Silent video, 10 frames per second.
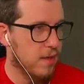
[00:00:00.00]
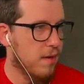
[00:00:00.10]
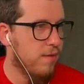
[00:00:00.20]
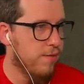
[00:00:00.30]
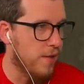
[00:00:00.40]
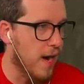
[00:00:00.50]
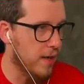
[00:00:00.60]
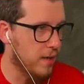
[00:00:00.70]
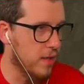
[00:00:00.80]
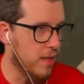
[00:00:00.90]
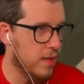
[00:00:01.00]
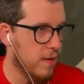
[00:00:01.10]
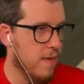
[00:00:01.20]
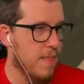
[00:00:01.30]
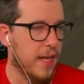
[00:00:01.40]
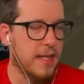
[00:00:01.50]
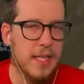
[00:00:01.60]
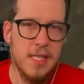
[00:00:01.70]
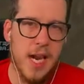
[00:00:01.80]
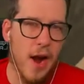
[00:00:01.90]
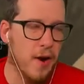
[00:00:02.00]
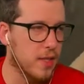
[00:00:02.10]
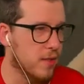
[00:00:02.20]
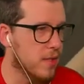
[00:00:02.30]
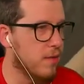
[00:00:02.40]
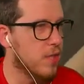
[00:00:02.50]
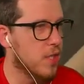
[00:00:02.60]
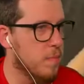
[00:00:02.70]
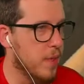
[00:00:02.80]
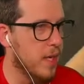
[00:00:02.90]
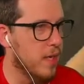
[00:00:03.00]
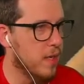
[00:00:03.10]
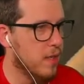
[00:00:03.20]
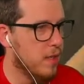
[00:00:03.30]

finally. Like, these characters have just been,